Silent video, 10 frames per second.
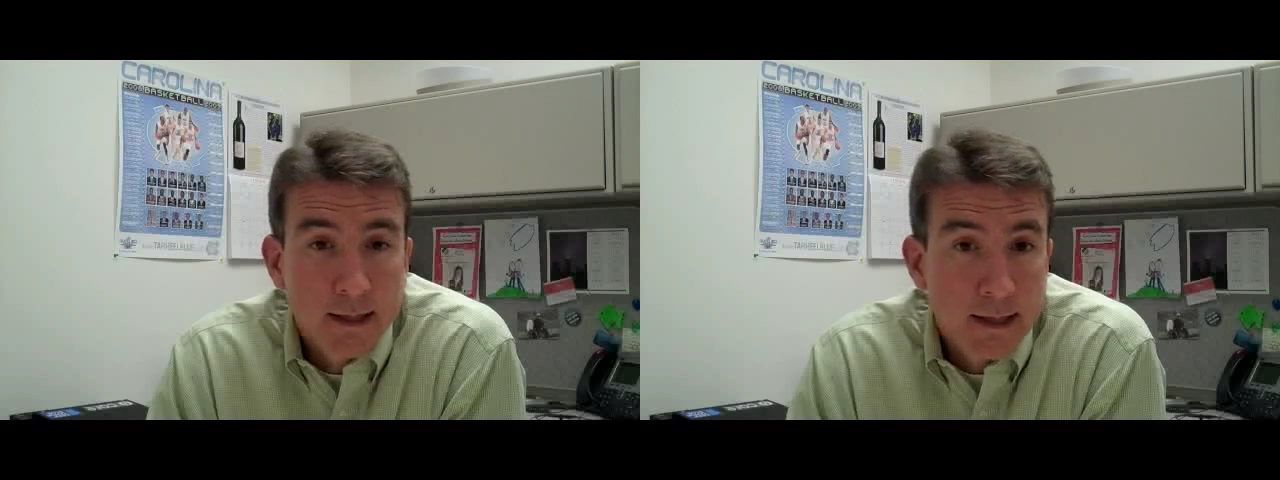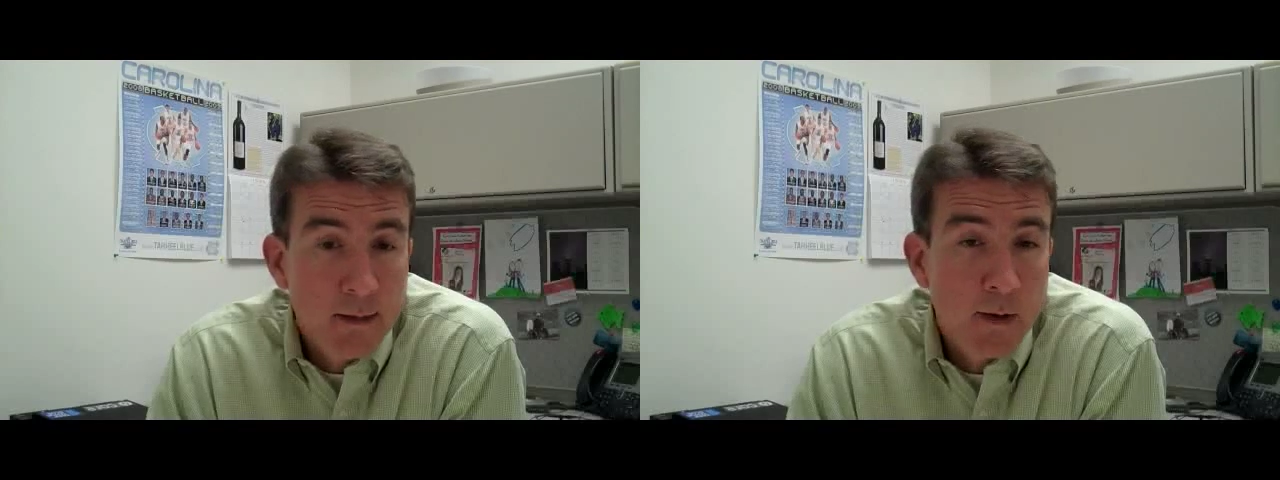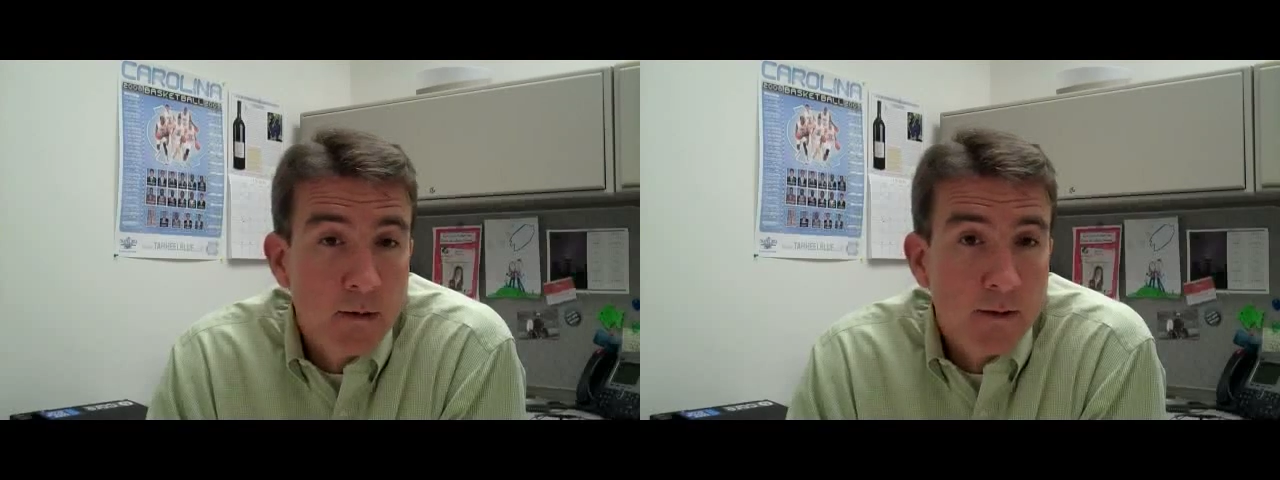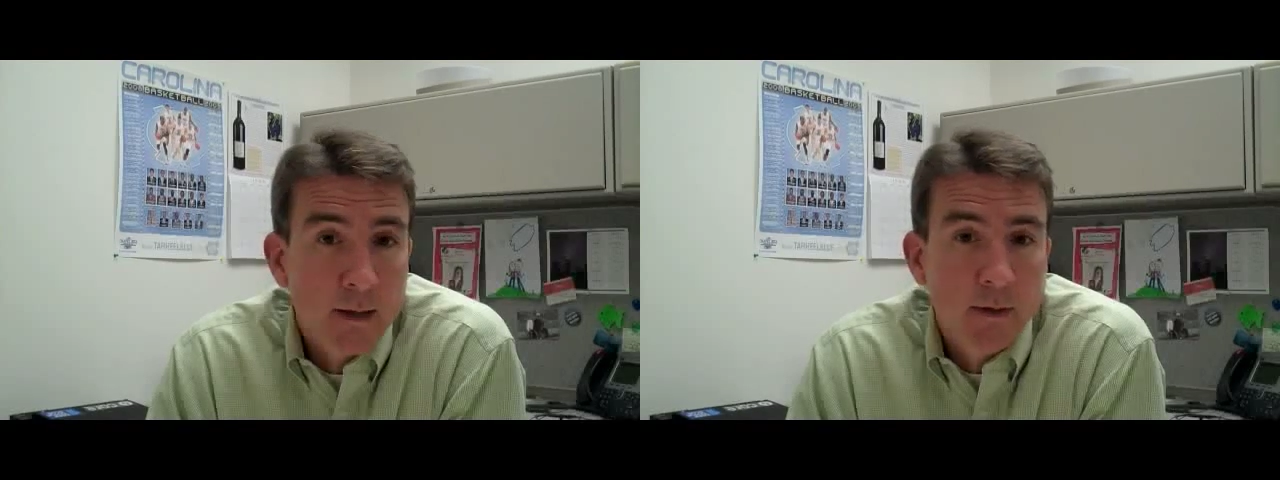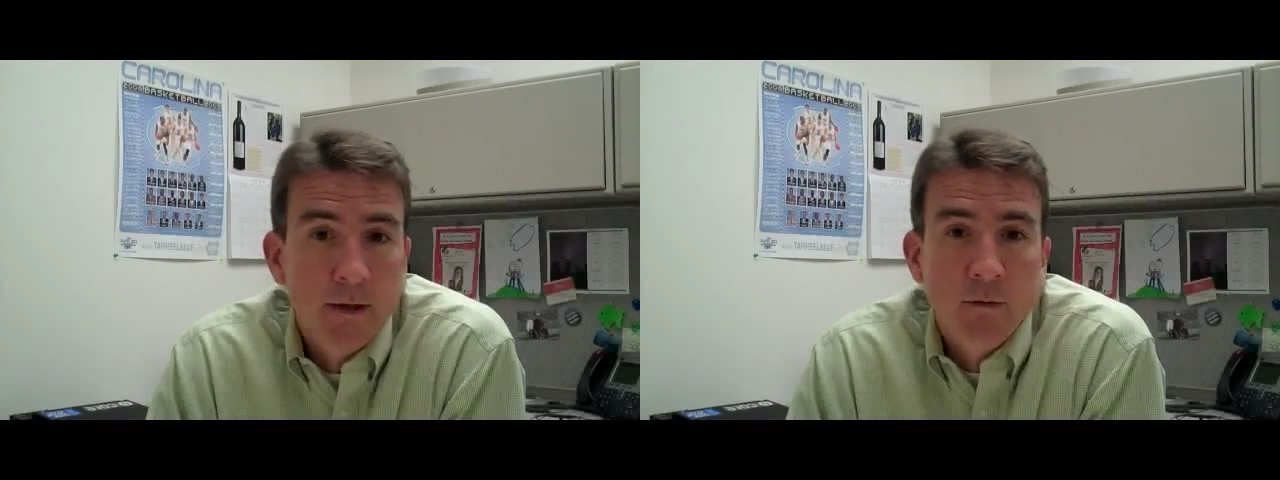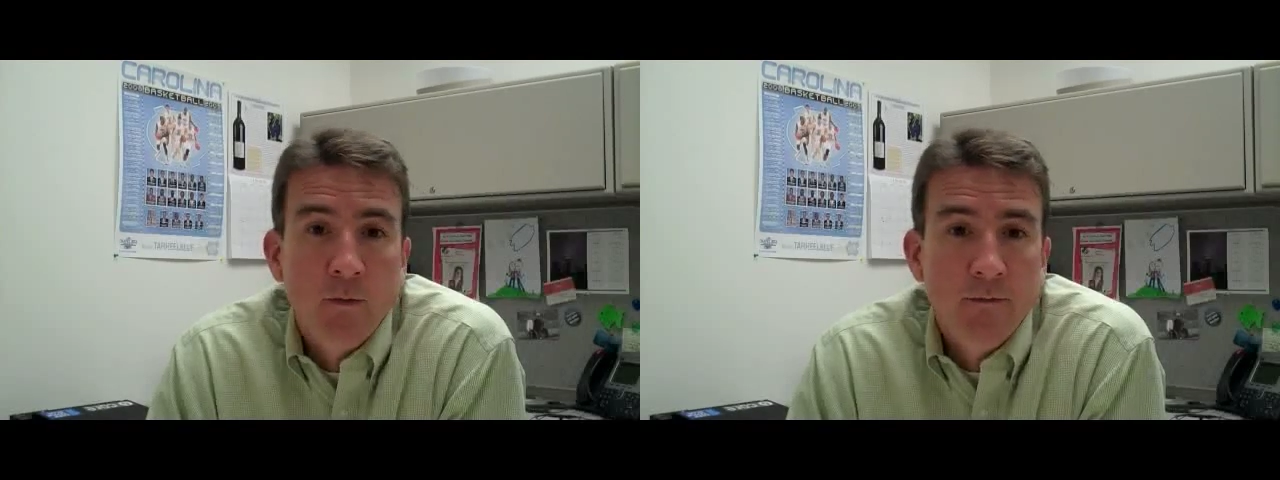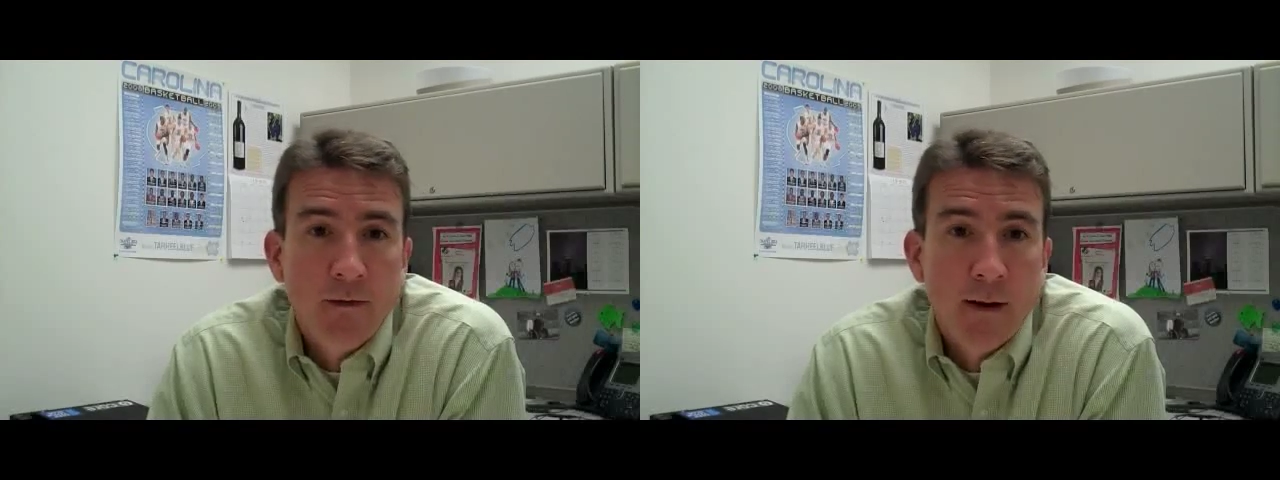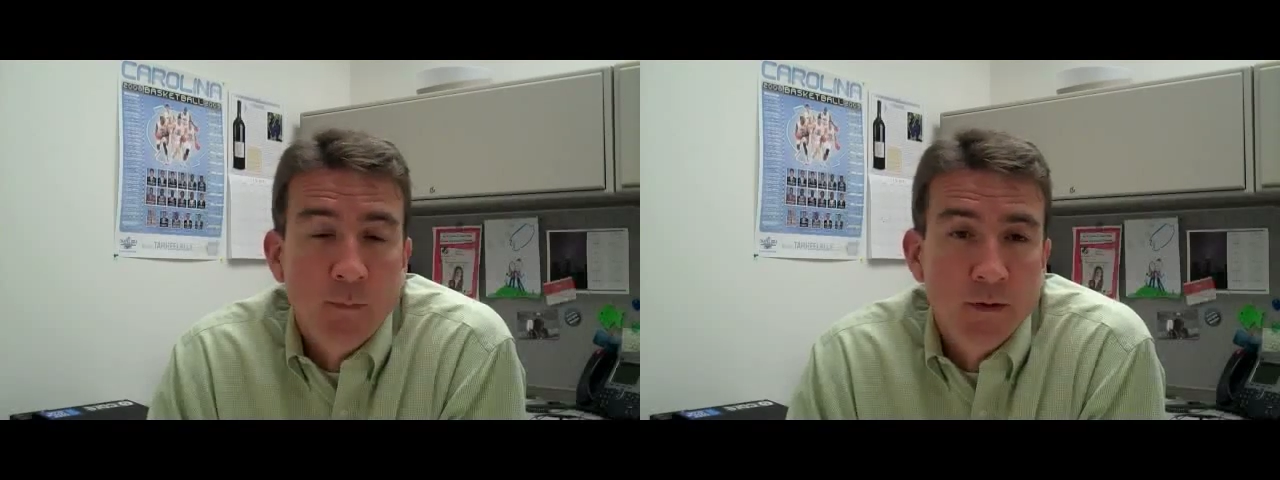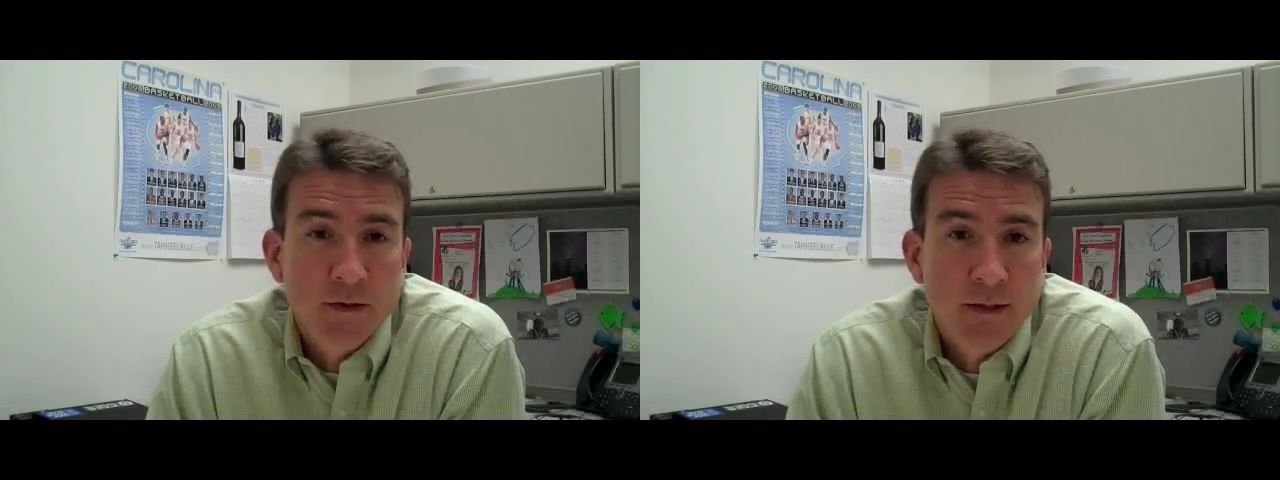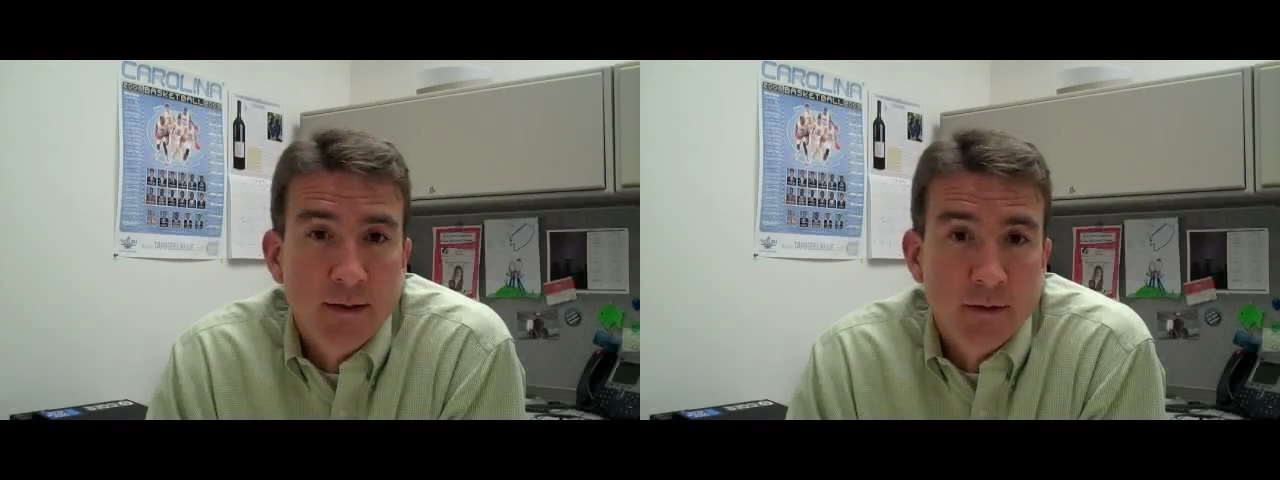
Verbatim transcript: Email came in at 25%,